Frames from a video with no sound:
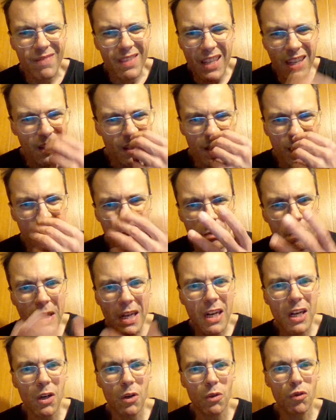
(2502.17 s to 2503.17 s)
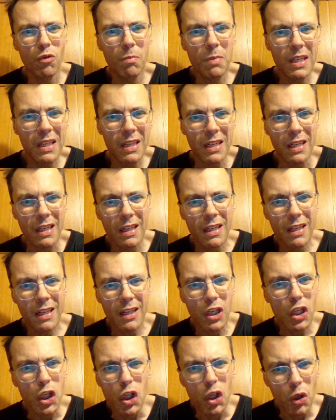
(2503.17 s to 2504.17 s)
doesn't smell to me
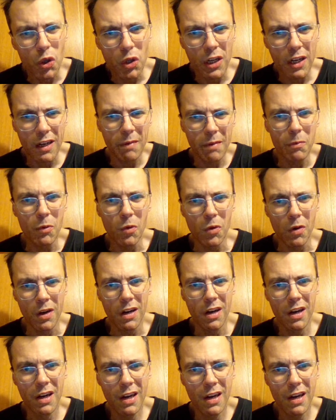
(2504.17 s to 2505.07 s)
good anymore.